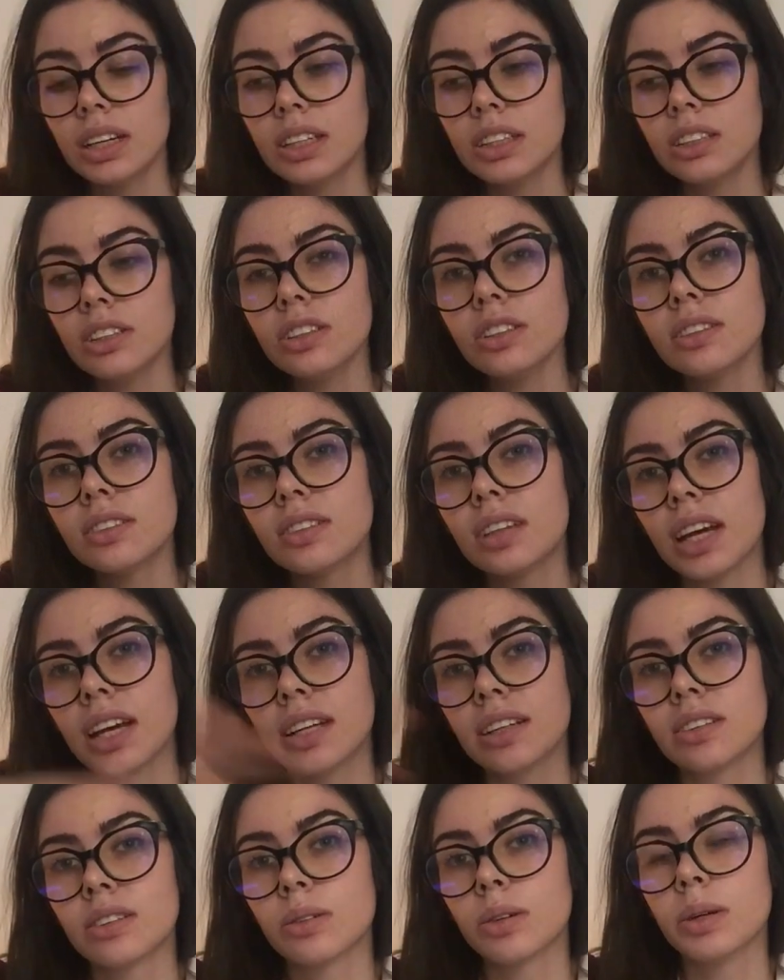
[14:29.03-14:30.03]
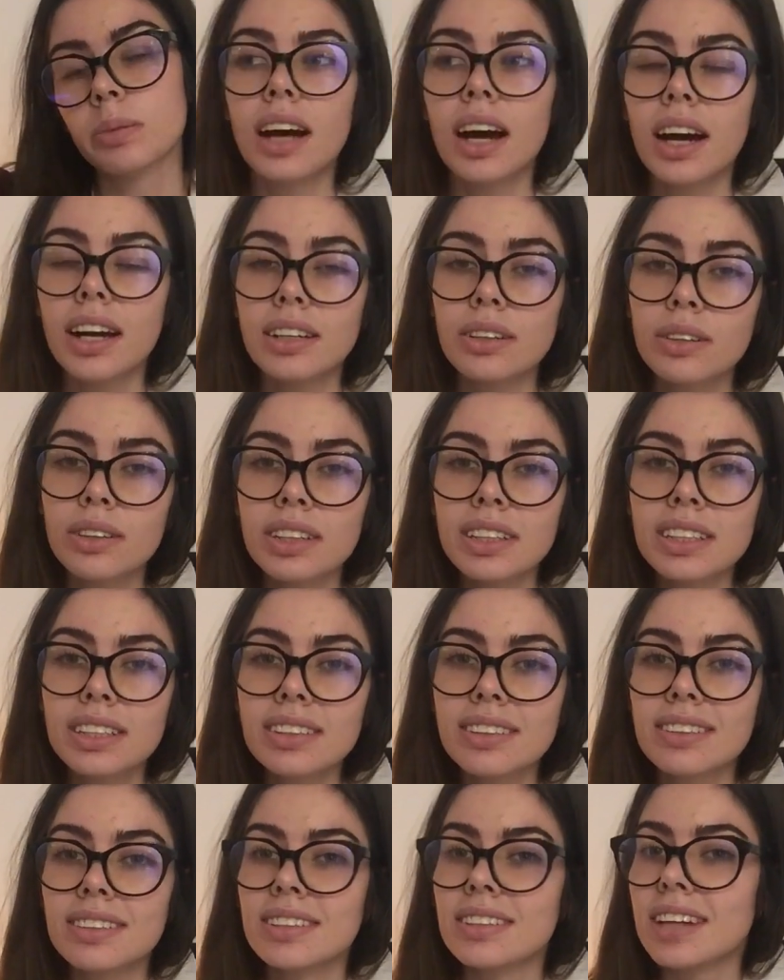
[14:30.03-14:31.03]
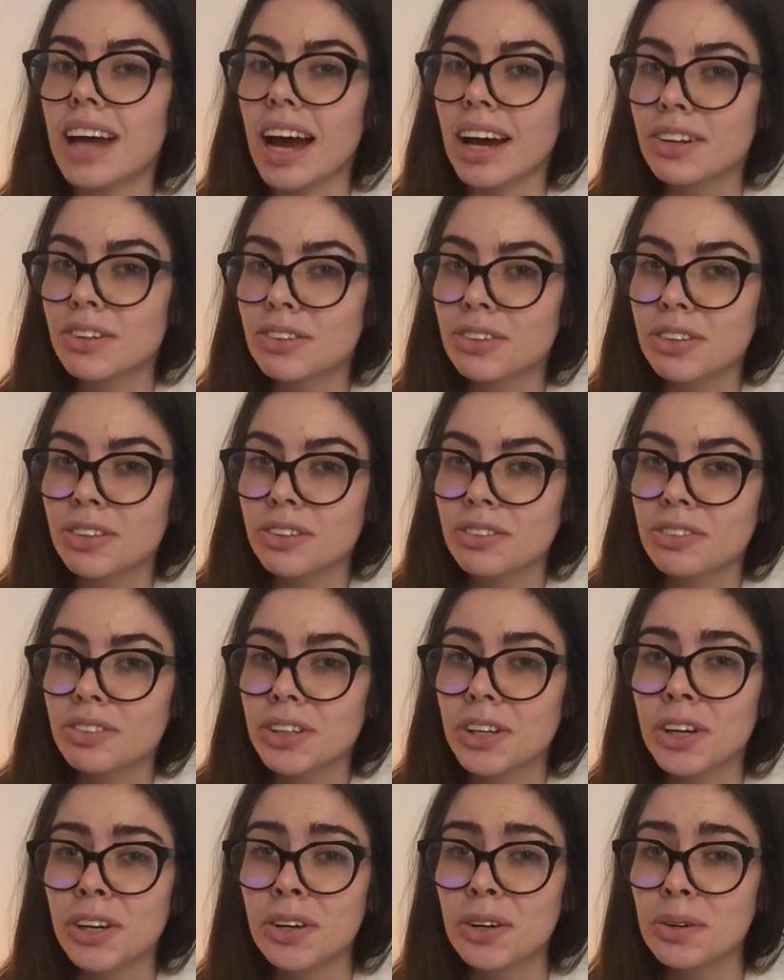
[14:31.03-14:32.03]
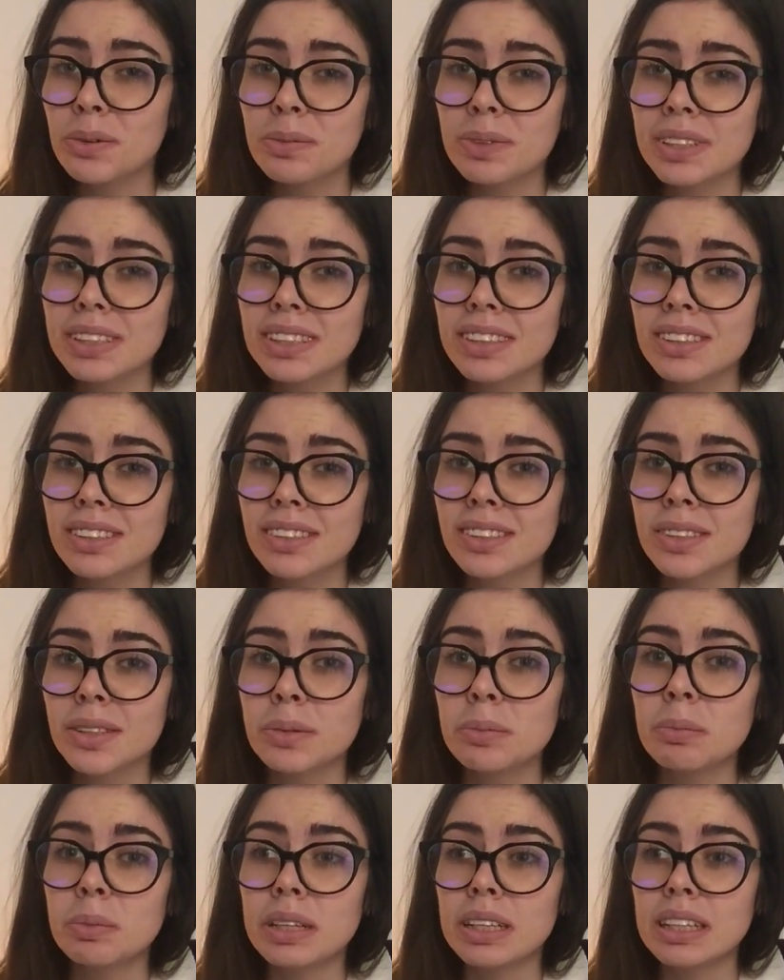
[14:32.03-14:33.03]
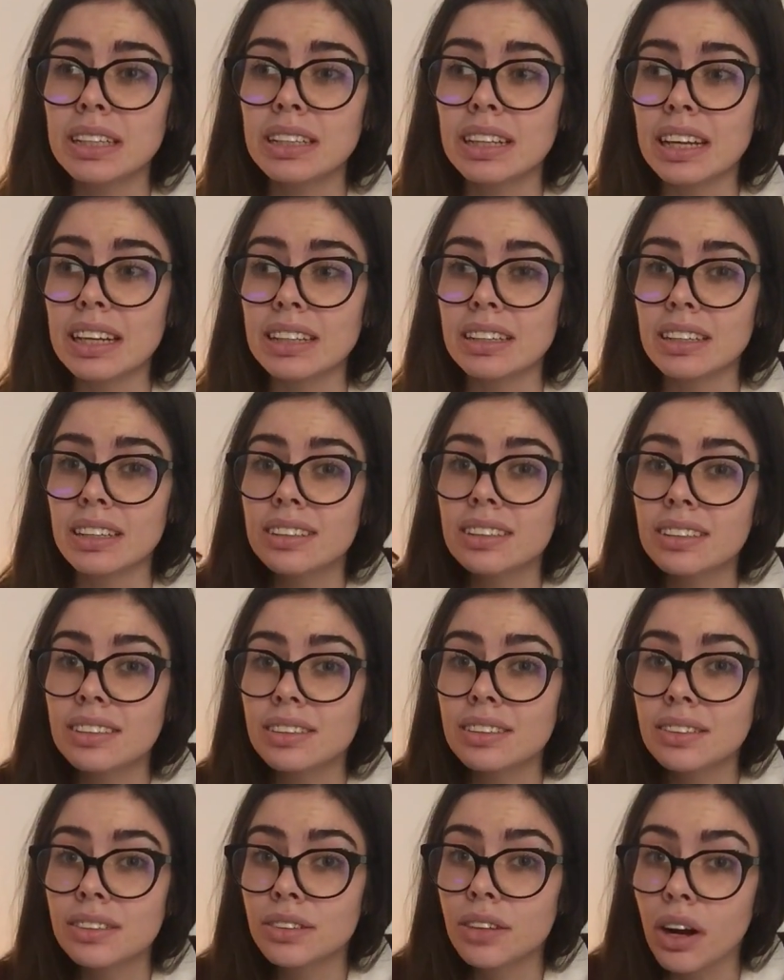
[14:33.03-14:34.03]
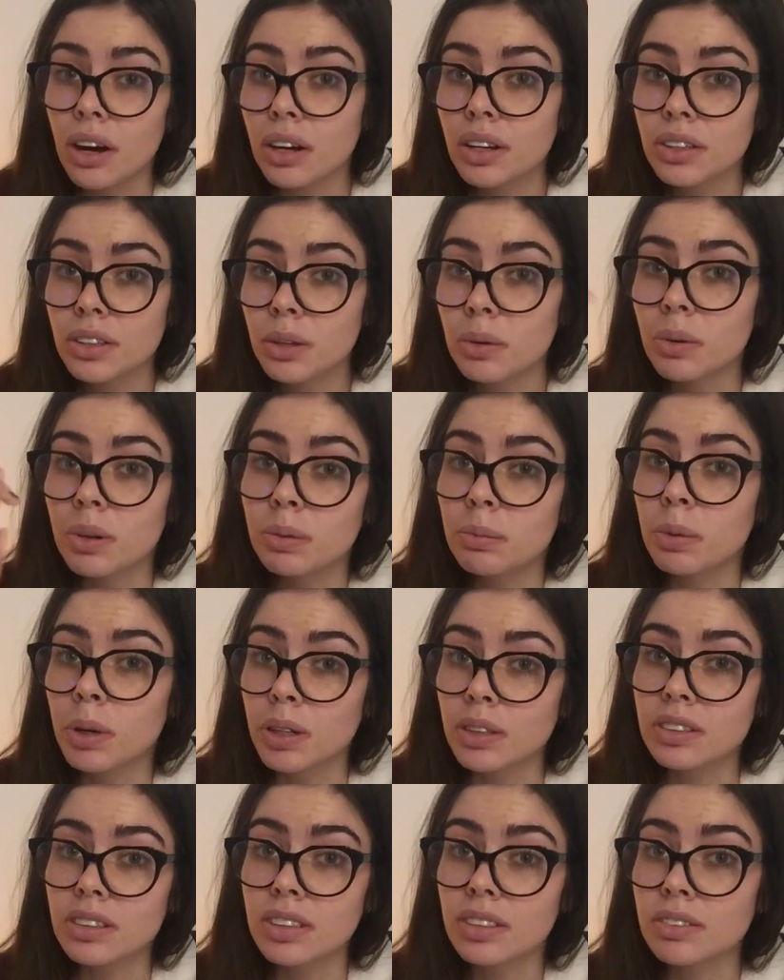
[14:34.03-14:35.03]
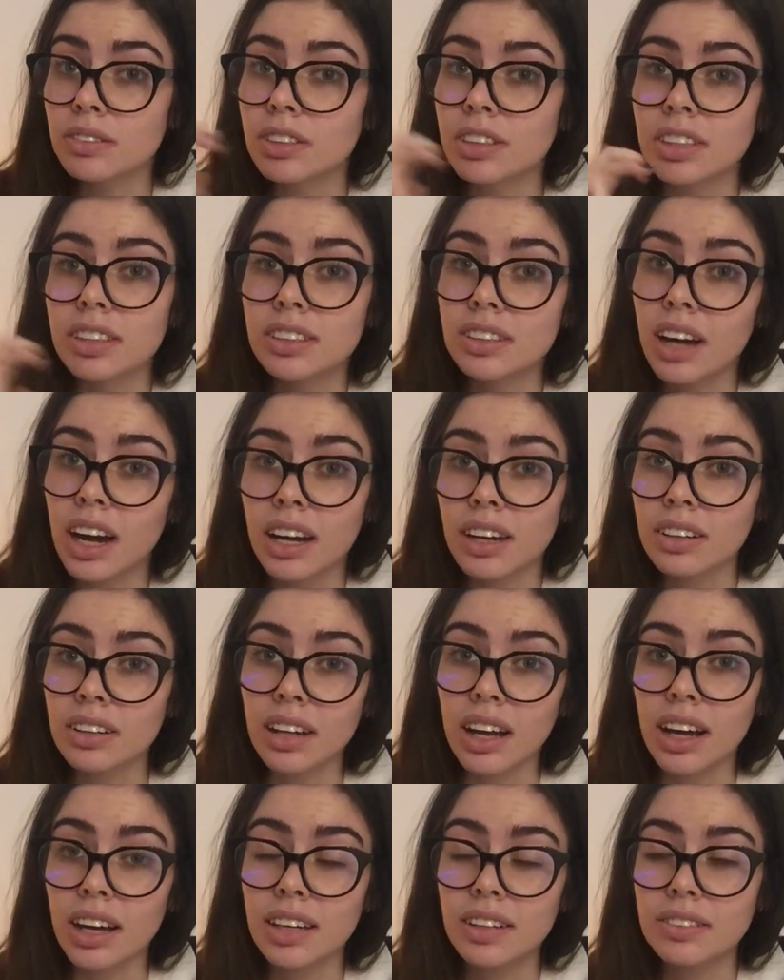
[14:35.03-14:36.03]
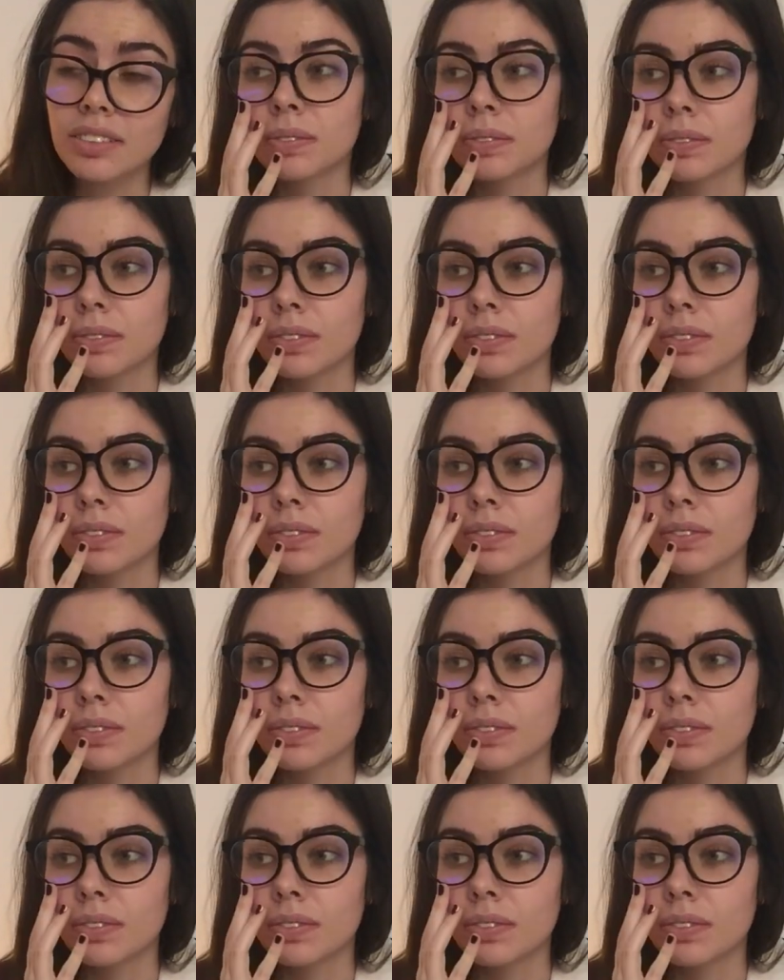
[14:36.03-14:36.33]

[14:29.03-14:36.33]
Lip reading: It just takes away. I don't think it's natural for humans to be like stuck to one person for their entire life.